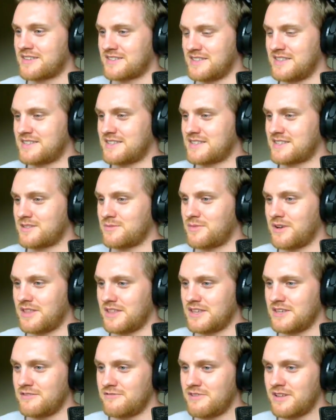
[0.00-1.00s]
So this is
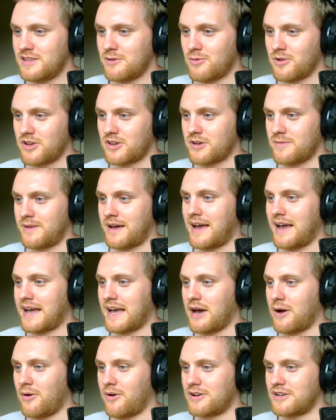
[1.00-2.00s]
somewhere that you'd really want to come
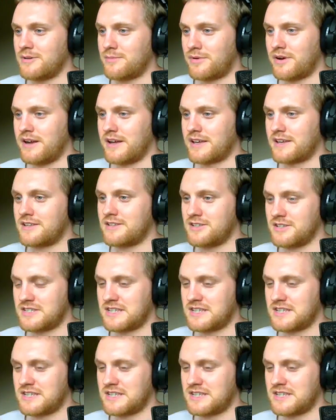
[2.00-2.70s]
hang out on your break,